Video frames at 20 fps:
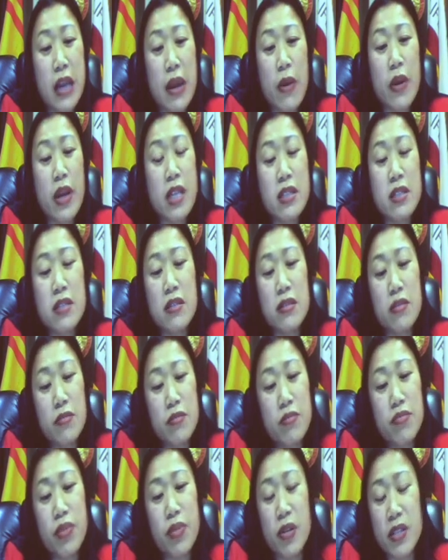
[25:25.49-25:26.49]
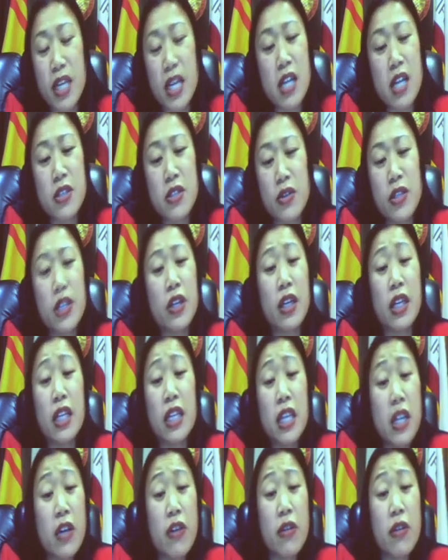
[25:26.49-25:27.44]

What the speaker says: there is potential, you're going to